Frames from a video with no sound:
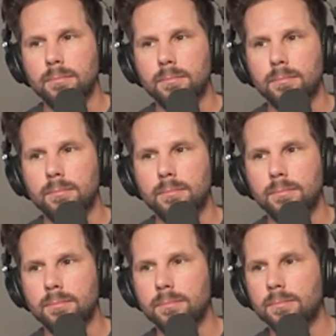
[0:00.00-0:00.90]

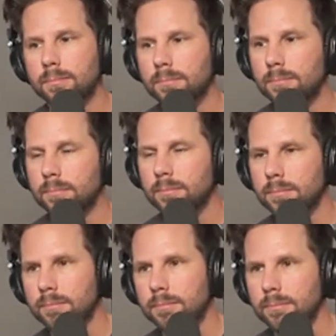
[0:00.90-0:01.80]

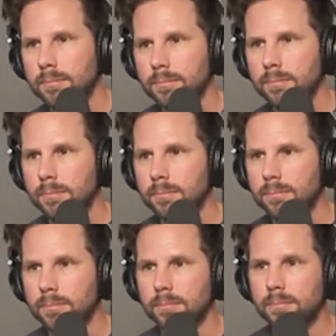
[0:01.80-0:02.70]

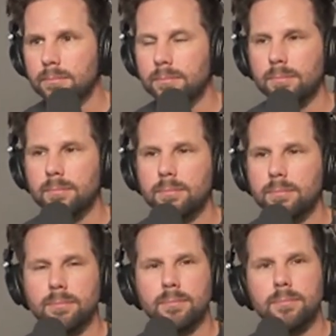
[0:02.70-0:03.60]

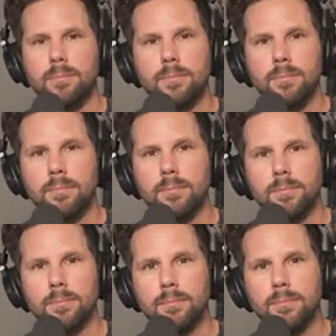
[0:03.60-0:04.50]

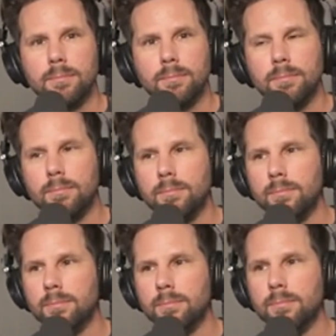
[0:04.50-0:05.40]

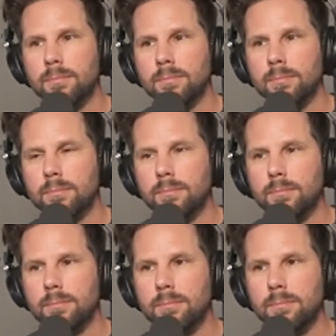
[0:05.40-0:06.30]

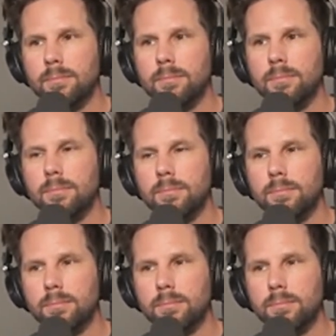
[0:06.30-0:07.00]
(silent)